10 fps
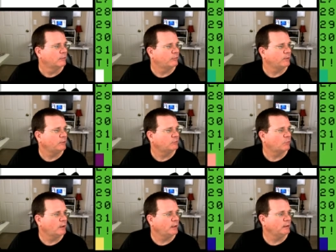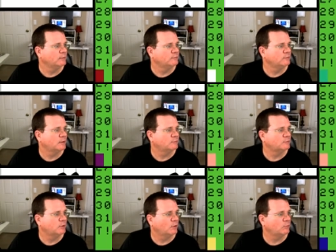320 says
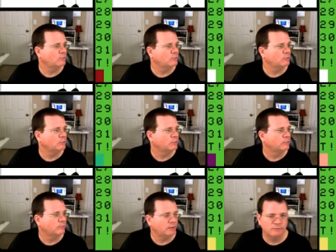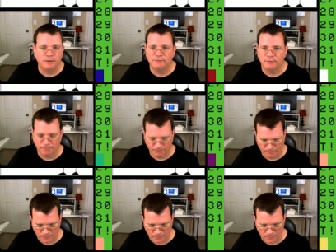go to 360.
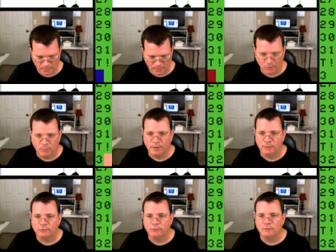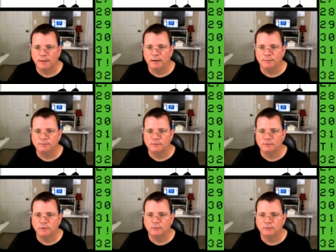Hope I didn't screw that up. Says
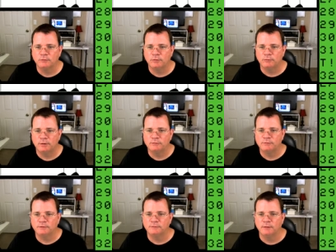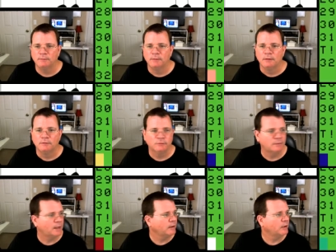go to 360. So
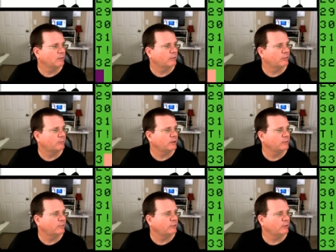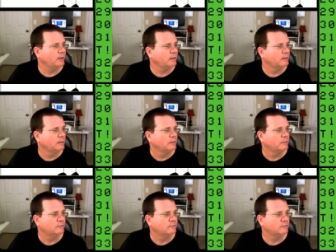now here at 330,
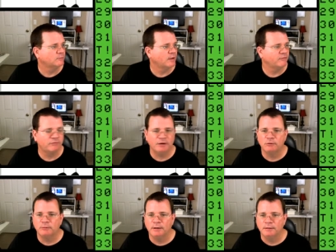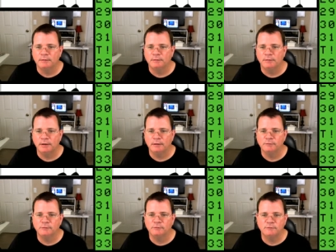this is my victory thing.
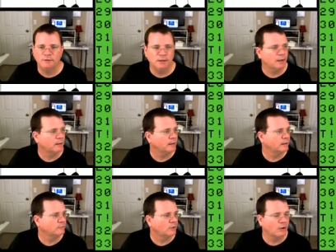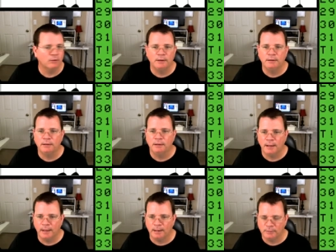So CLS RND
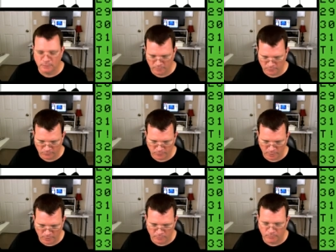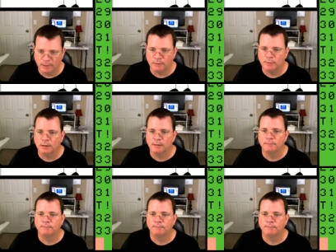8, clear the screen in a random color.